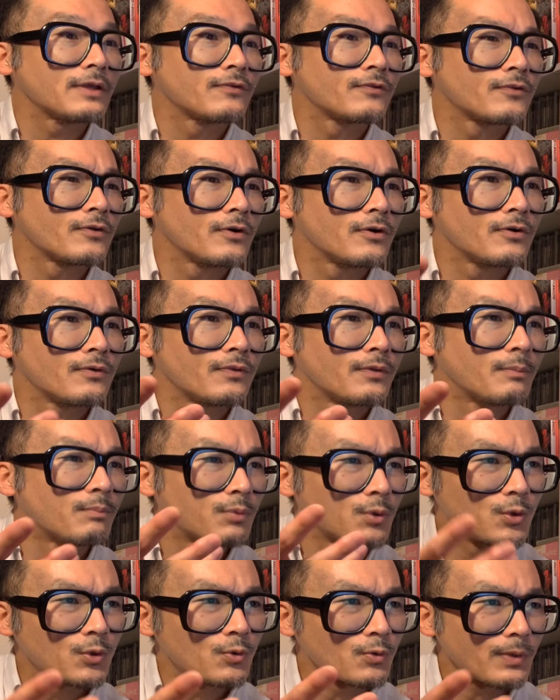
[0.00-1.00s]
So the
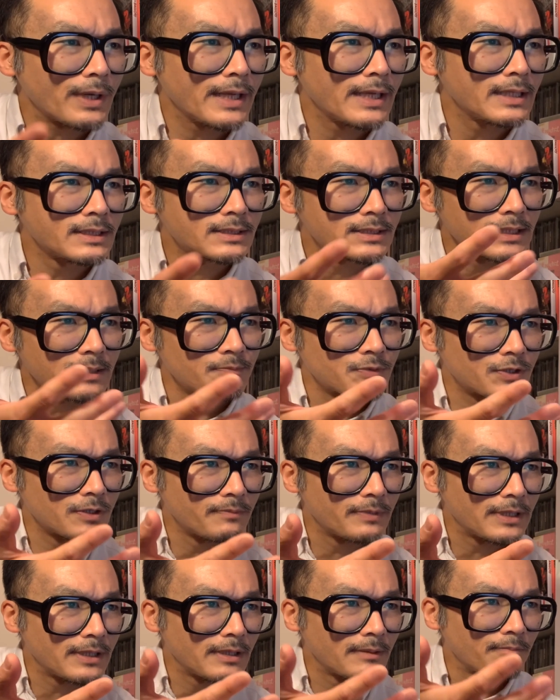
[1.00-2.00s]
Blu-ray seems to
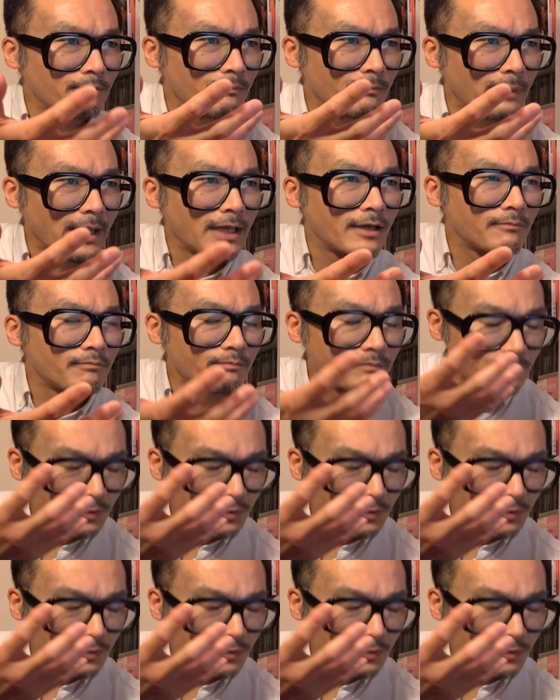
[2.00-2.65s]
be made